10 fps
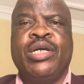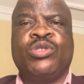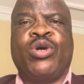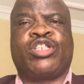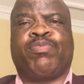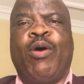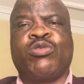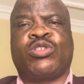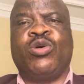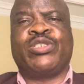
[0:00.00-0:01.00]
to
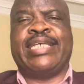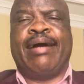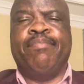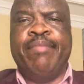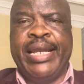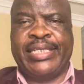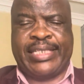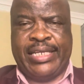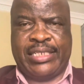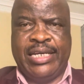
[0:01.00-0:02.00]
expose those young
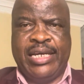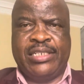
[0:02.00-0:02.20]
ministers